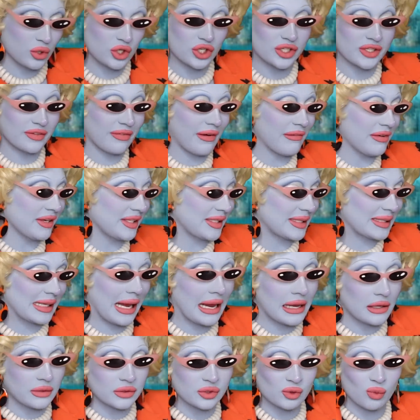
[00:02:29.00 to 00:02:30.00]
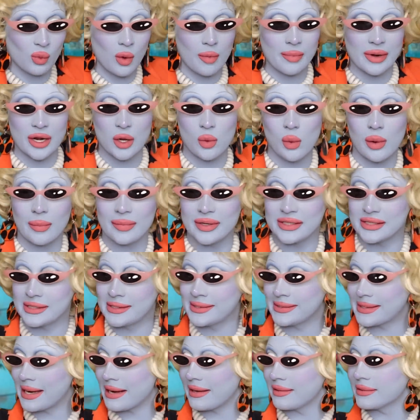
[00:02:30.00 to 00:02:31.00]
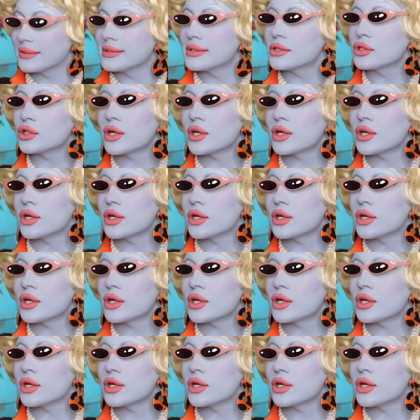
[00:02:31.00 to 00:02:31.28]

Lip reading: she's a very saleswoman-y woman today, isn't